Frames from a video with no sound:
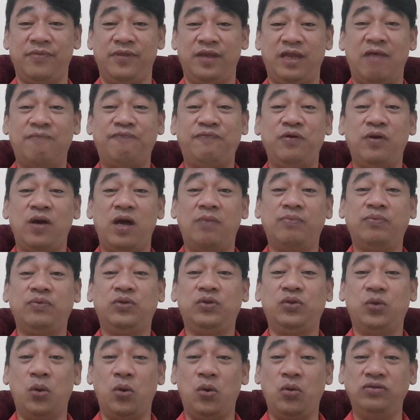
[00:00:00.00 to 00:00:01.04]
if you have
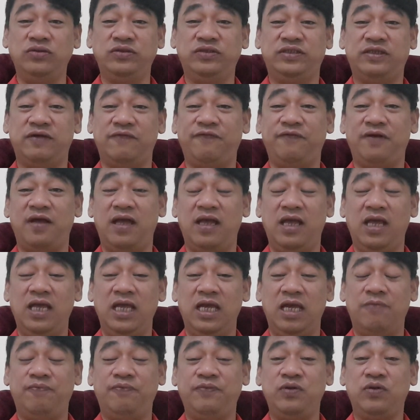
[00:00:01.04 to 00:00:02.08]
good,
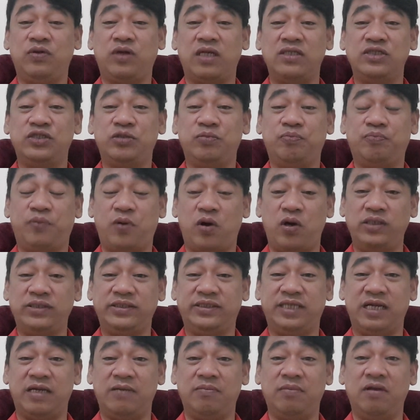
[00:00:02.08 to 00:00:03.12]
if you can support
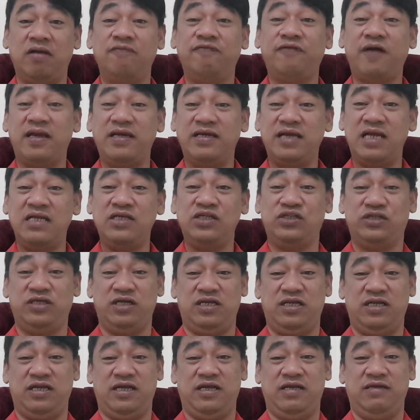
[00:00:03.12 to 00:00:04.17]
them
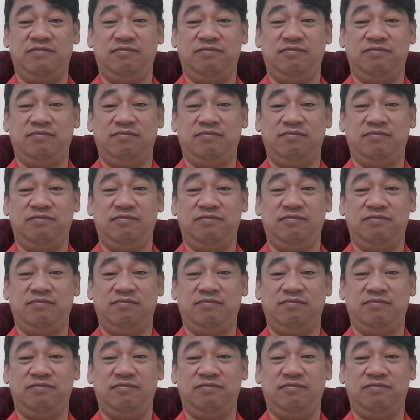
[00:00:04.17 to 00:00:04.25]
financially.